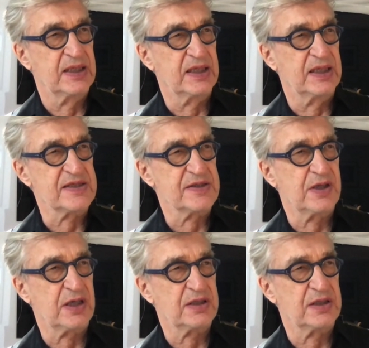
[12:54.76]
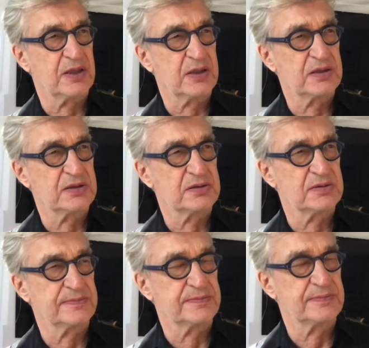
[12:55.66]
it's not
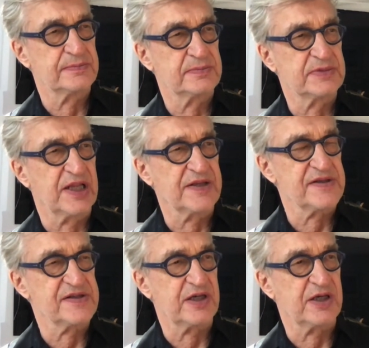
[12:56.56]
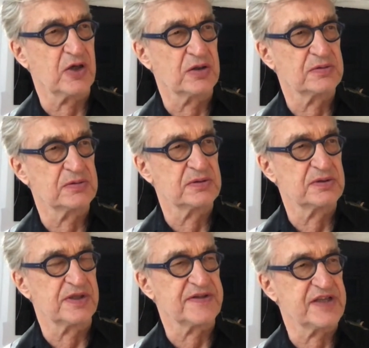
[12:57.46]
necessarily
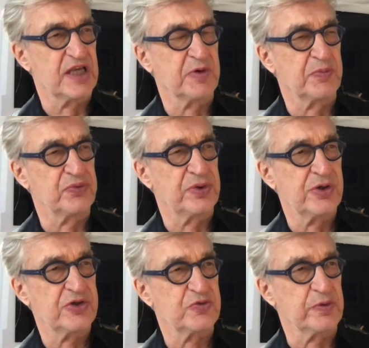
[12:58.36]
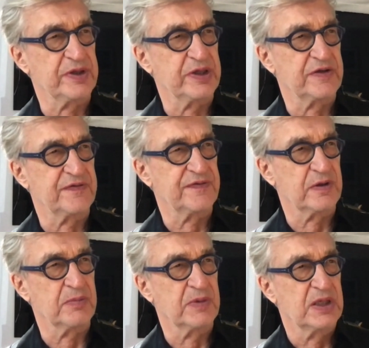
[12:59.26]
the same approach with each
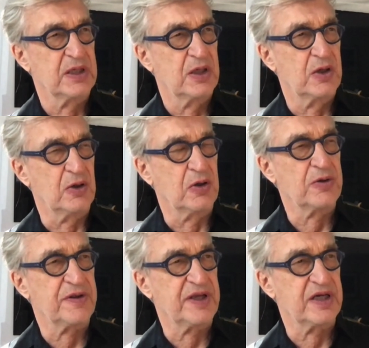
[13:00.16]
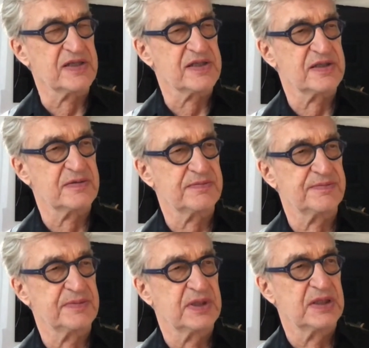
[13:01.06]
film, although there is
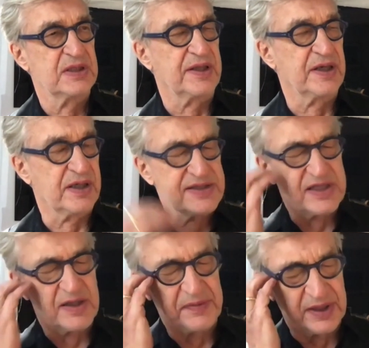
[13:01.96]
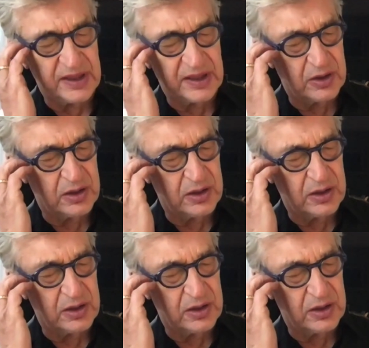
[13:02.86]
something in